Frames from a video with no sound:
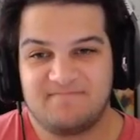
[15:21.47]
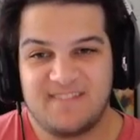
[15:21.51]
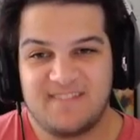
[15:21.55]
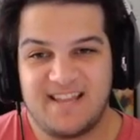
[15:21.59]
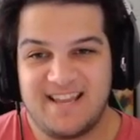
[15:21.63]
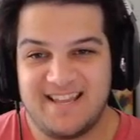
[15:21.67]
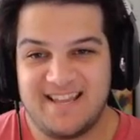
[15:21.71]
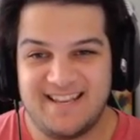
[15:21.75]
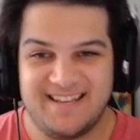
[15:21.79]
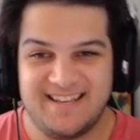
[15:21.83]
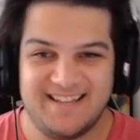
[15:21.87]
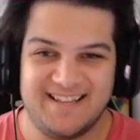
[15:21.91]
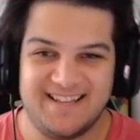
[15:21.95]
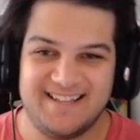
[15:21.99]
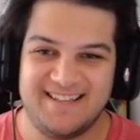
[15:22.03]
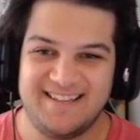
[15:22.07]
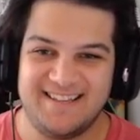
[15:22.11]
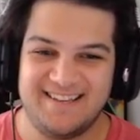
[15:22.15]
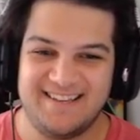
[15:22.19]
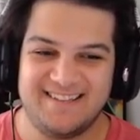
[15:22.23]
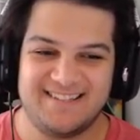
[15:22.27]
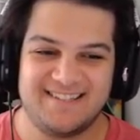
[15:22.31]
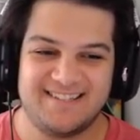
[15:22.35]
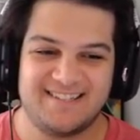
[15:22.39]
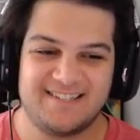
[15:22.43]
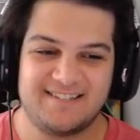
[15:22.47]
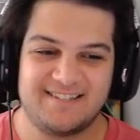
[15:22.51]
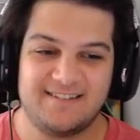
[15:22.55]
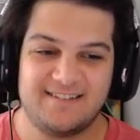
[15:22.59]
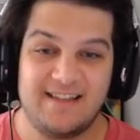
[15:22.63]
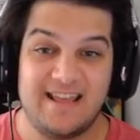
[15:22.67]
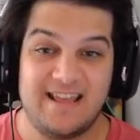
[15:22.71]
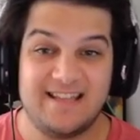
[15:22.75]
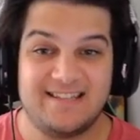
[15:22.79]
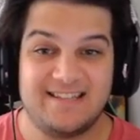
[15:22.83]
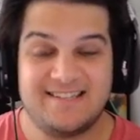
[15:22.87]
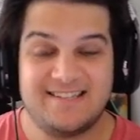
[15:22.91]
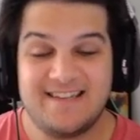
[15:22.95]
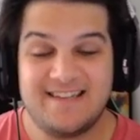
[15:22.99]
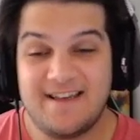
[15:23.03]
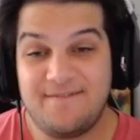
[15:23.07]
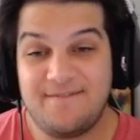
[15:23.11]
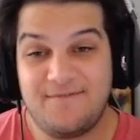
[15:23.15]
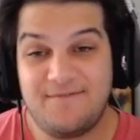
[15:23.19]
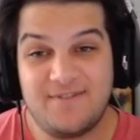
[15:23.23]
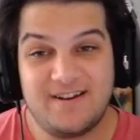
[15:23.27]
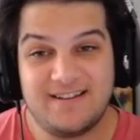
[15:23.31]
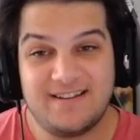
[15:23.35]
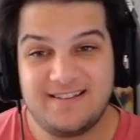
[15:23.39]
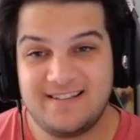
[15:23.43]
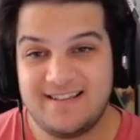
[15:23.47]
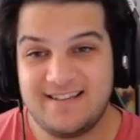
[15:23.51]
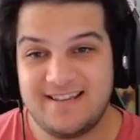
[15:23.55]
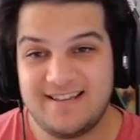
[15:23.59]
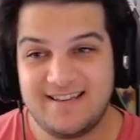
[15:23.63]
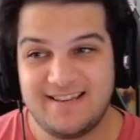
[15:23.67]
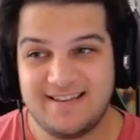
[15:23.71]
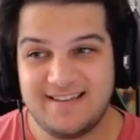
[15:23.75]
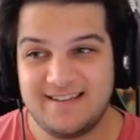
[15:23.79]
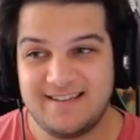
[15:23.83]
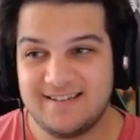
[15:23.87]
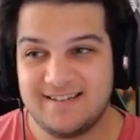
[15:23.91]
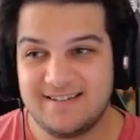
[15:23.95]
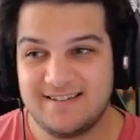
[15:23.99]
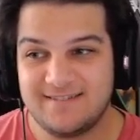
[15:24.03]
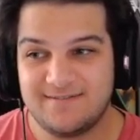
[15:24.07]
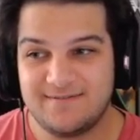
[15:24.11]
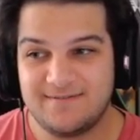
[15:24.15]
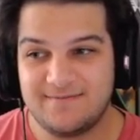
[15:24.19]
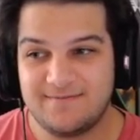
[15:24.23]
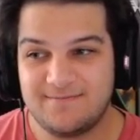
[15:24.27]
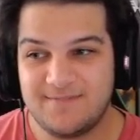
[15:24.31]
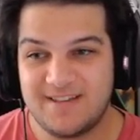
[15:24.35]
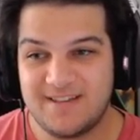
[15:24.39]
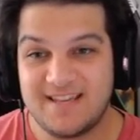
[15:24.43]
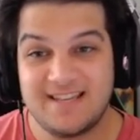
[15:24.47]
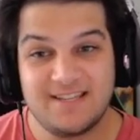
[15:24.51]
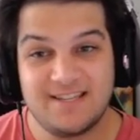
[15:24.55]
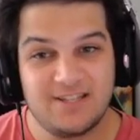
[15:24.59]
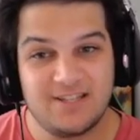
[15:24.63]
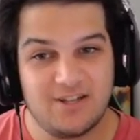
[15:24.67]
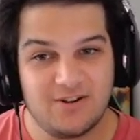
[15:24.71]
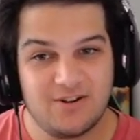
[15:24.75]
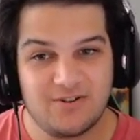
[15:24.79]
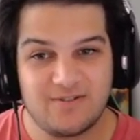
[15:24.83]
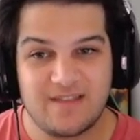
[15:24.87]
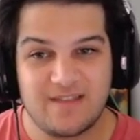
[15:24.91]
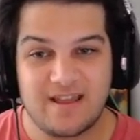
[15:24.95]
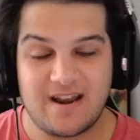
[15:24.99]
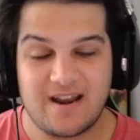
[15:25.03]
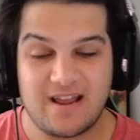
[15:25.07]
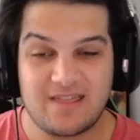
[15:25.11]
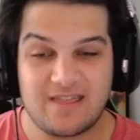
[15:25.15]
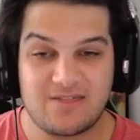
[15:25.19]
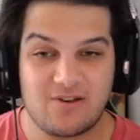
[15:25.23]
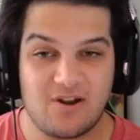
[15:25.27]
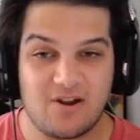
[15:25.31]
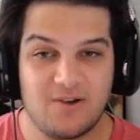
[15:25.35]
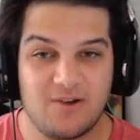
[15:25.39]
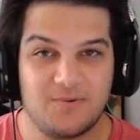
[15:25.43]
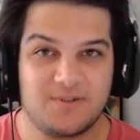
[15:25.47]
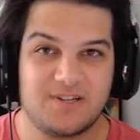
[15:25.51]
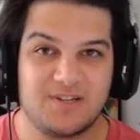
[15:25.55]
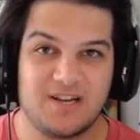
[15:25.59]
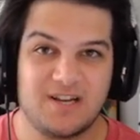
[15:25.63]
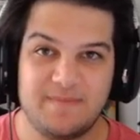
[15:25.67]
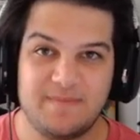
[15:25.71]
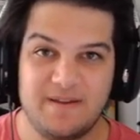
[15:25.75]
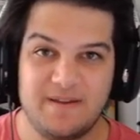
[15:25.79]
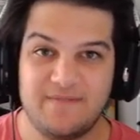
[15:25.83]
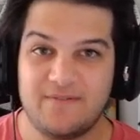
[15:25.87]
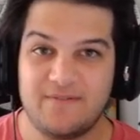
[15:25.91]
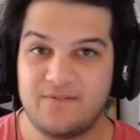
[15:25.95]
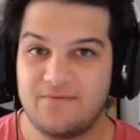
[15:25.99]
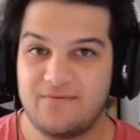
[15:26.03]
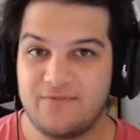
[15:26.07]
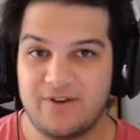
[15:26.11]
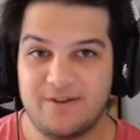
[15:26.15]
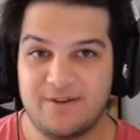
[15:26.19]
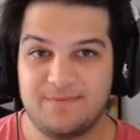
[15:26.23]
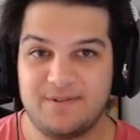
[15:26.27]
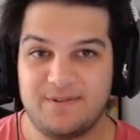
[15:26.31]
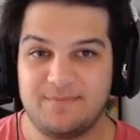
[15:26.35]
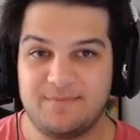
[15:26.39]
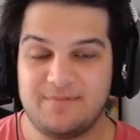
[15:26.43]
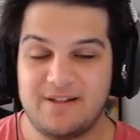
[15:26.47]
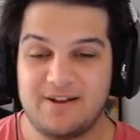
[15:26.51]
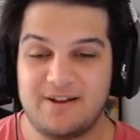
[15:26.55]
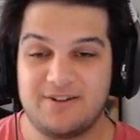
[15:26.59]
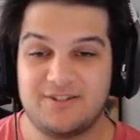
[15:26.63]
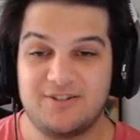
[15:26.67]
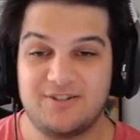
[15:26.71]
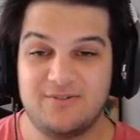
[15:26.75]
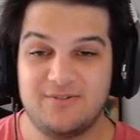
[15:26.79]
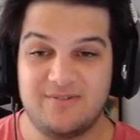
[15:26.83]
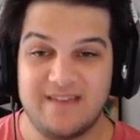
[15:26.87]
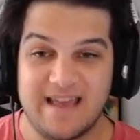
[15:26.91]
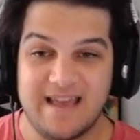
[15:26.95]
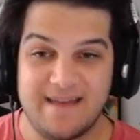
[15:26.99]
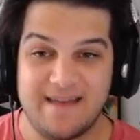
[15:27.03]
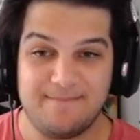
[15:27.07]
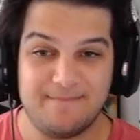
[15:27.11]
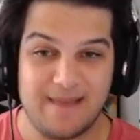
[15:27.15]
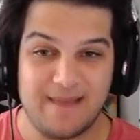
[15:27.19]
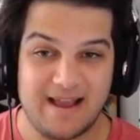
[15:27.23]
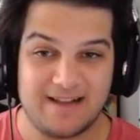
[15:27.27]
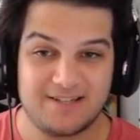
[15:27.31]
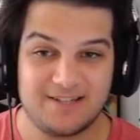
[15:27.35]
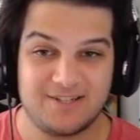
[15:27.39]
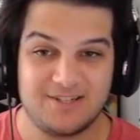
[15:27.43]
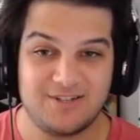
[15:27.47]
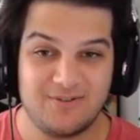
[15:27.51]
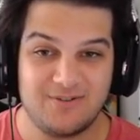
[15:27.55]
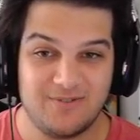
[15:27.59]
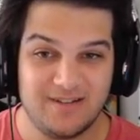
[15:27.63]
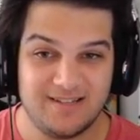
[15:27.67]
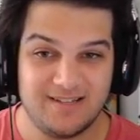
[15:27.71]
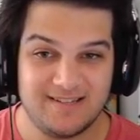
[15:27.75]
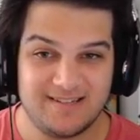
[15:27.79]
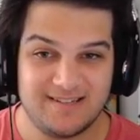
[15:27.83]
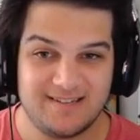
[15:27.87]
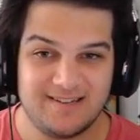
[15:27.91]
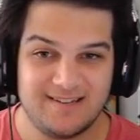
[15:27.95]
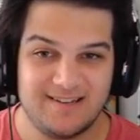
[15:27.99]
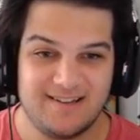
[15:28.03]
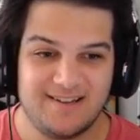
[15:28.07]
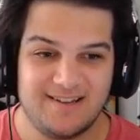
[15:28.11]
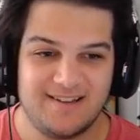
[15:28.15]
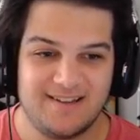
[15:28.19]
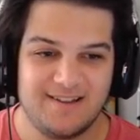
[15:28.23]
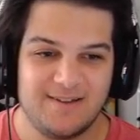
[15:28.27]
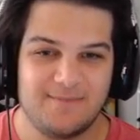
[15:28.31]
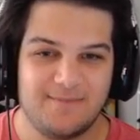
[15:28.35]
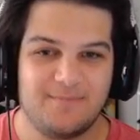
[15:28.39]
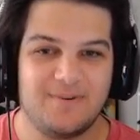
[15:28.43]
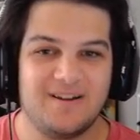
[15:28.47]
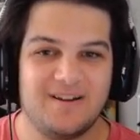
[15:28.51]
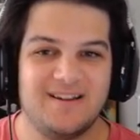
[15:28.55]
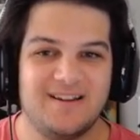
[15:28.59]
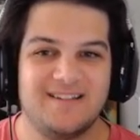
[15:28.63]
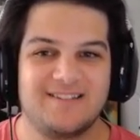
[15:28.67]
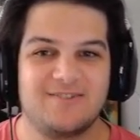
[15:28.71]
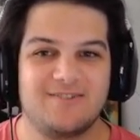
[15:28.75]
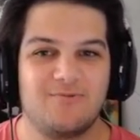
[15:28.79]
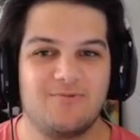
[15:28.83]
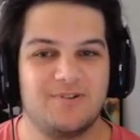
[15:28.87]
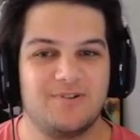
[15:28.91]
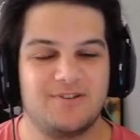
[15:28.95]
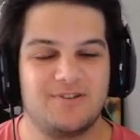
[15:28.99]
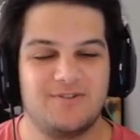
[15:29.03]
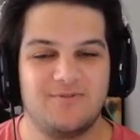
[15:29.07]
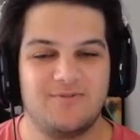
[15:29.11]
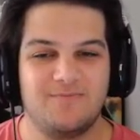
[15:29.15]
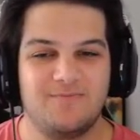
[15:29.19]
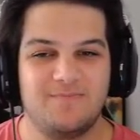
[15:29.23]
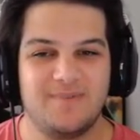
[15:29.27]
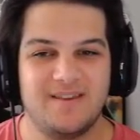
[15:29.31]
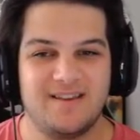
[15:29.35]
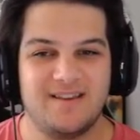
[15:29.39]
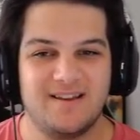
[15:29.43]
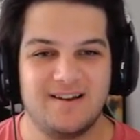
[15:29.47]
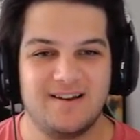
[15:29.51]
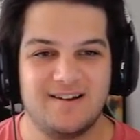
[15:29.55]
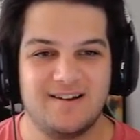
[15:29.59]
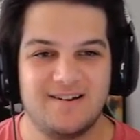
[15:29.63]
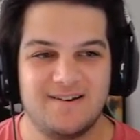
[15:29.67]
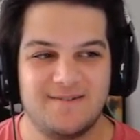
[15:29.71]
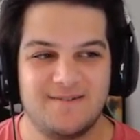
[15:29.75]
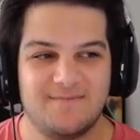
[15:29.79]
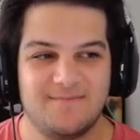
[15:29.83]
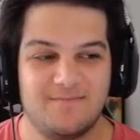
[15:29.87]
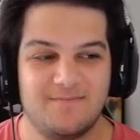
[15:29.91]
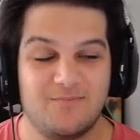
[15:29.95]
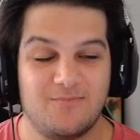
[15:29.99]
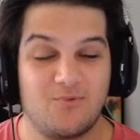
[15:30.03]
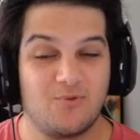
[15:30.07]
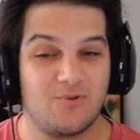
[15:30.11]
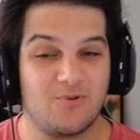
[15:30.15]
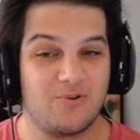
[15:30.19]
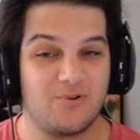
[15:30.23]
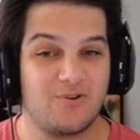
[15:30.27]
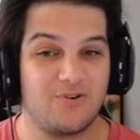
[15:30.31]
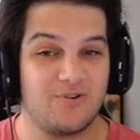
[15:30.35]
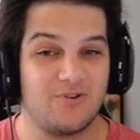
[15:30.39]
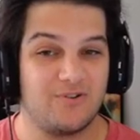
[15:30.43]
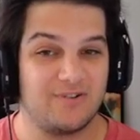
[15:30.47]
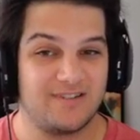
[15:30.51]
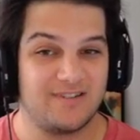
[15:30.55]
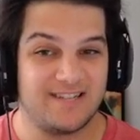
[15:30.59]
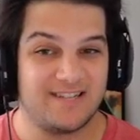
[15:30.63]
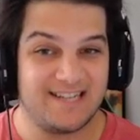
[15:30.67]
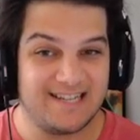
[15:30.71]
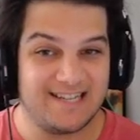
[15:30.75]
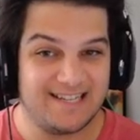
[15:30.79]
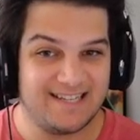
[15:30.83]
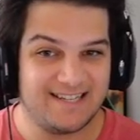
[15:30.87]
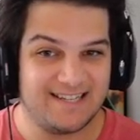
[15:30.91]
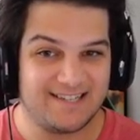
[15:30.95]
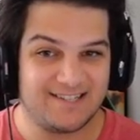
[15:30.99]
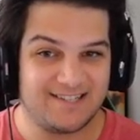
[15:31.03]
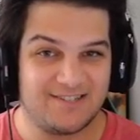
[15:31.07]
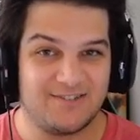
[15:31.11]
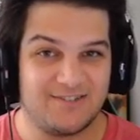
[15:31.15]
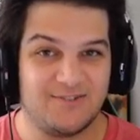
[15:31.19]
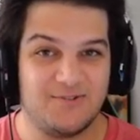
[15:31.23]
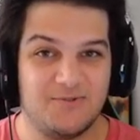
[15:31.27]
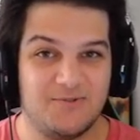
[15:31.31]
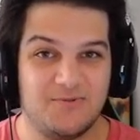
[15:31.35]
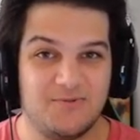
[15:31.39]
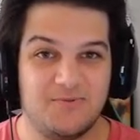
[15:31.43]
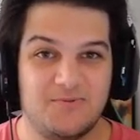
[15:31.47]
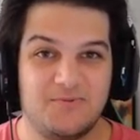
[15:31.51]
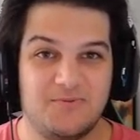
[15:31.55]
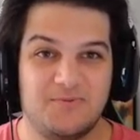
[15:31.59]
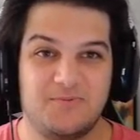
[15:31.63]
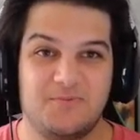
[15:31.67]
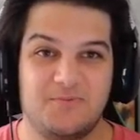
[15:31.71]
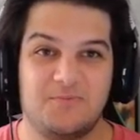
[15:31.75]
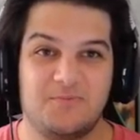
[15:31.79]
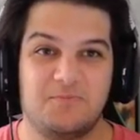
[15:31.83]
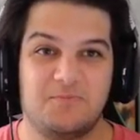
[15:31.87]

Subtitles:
it's definitely easier than I thought it was going to be for free-to-play players to get max units, but it's going to become more tedious to